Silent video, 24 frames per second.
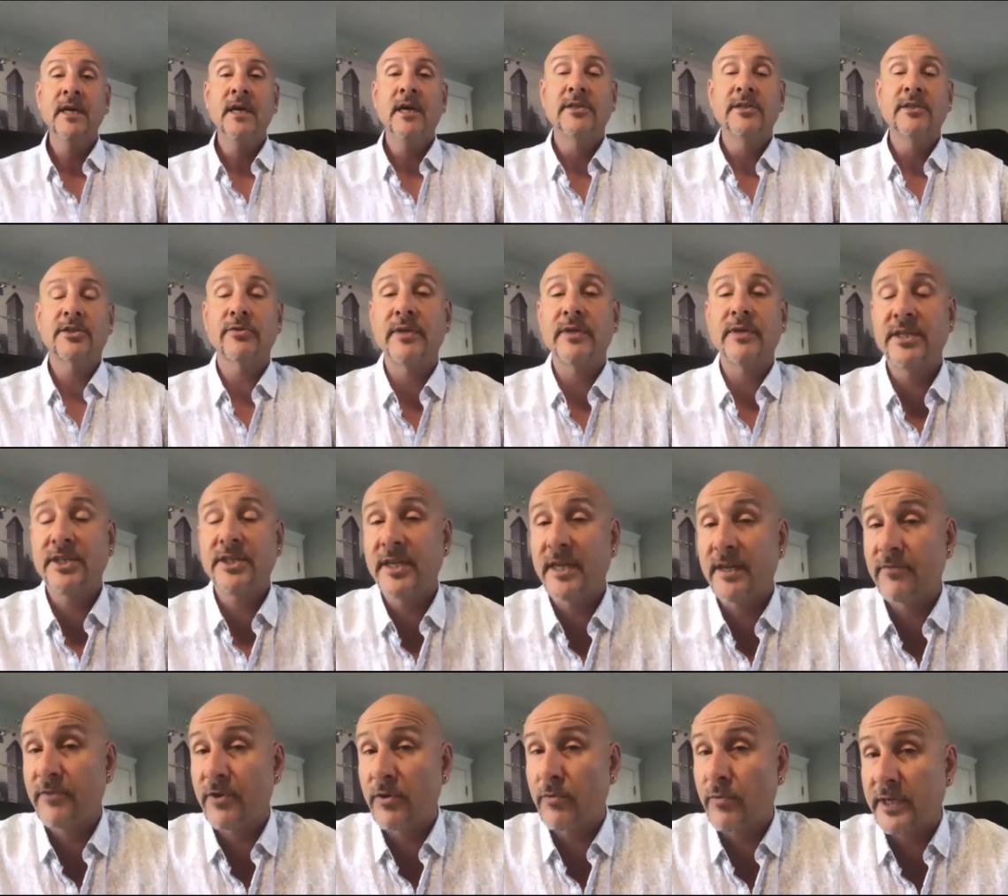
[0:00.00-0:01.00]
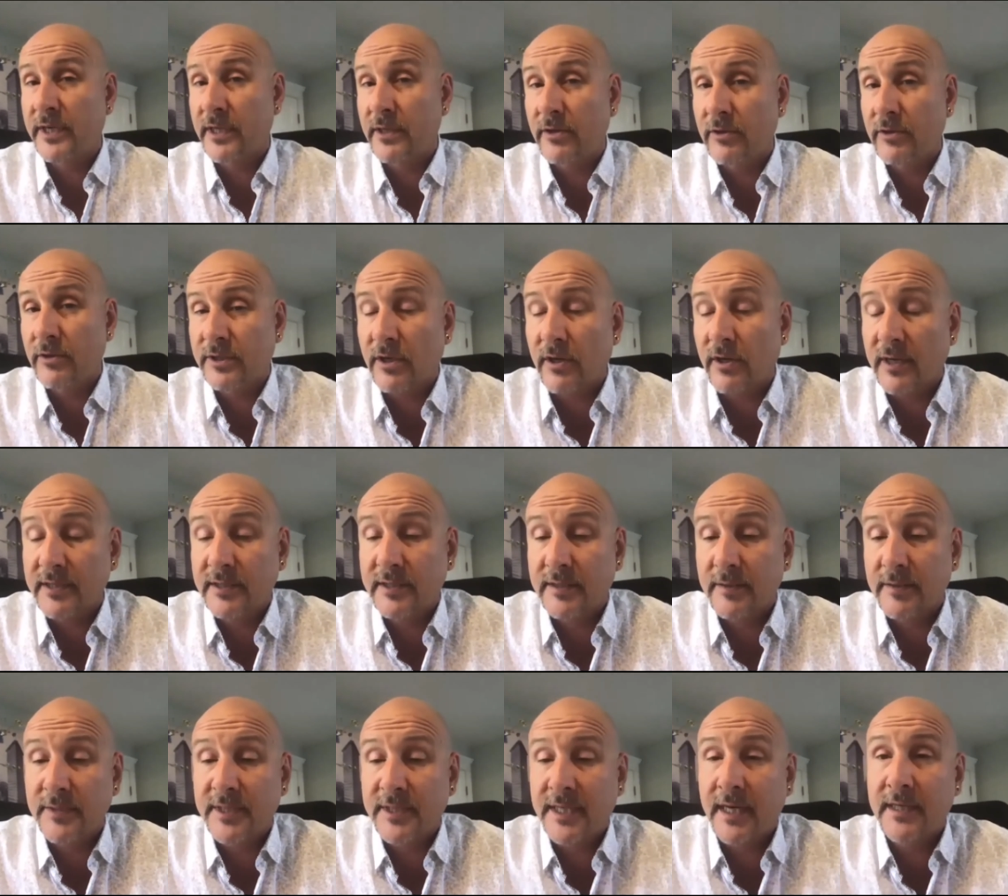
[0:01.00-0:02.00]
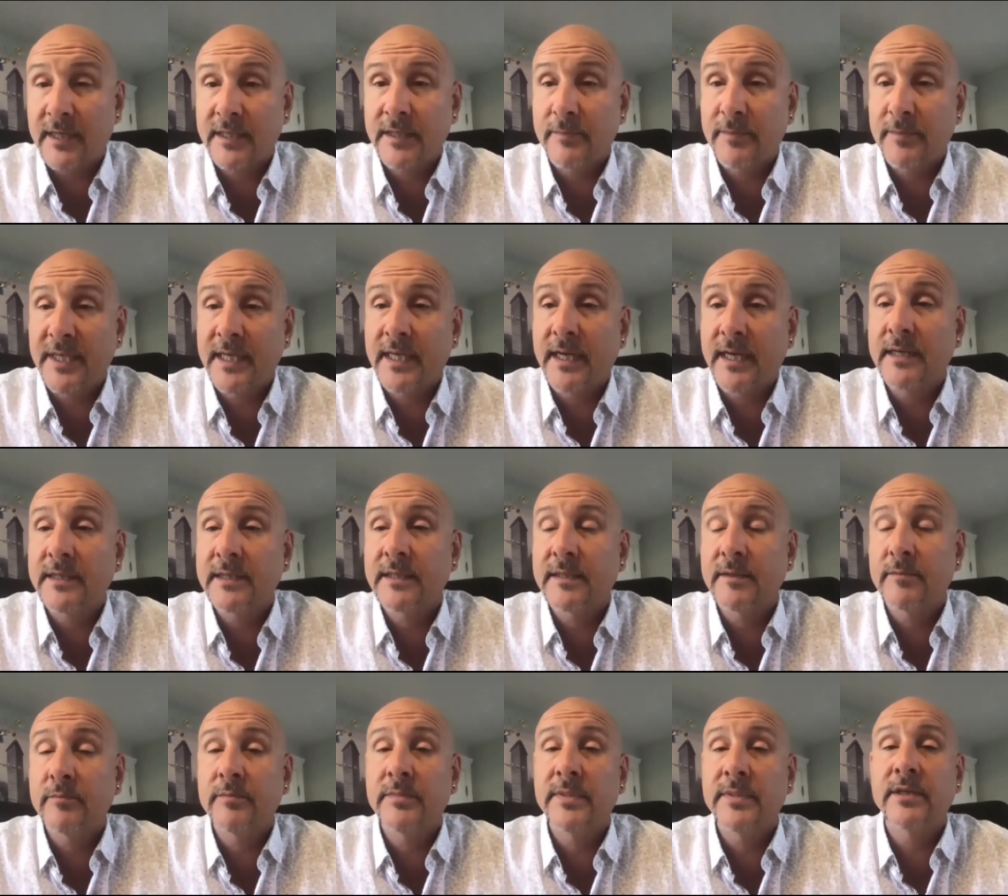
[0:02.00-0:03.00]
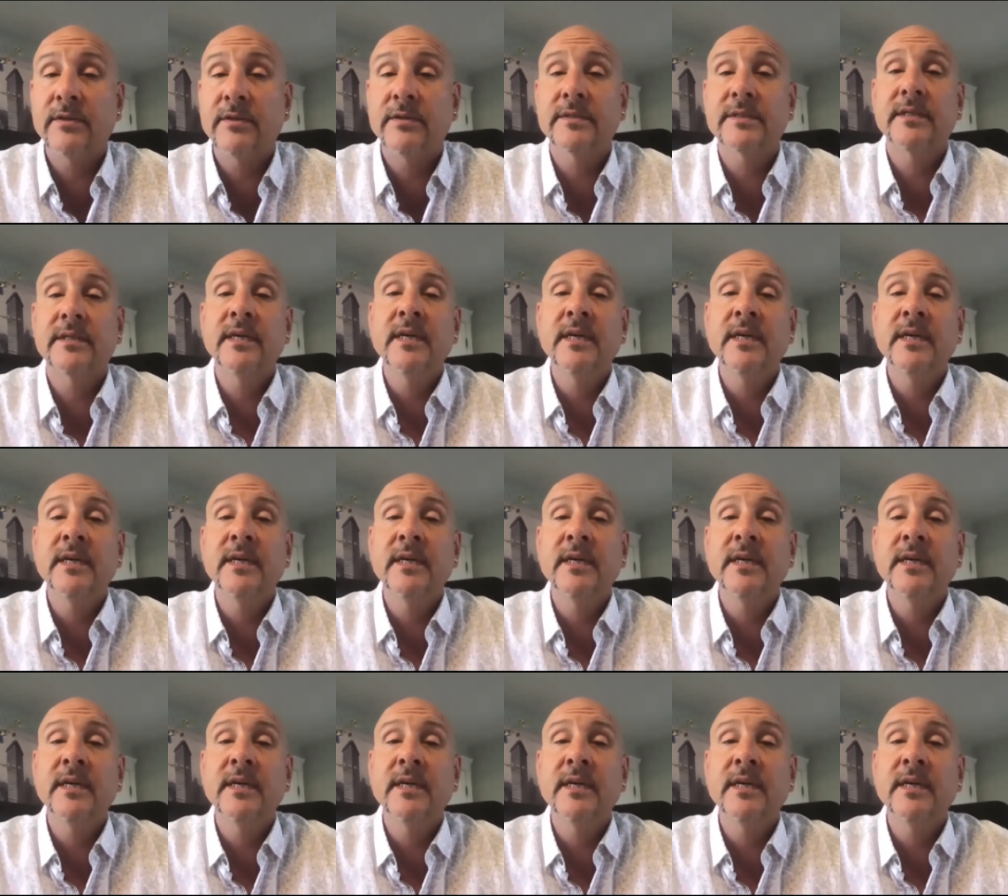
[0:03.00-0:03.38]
So each and every one of those costumes had to be custom built.